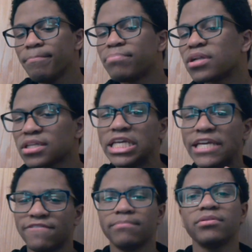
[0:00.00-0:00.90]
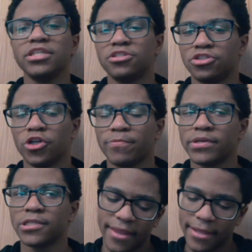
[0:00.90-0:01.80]
believably
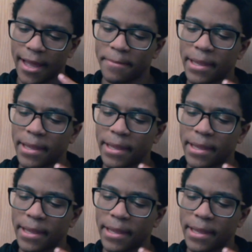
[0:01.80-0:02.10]
stupid, like like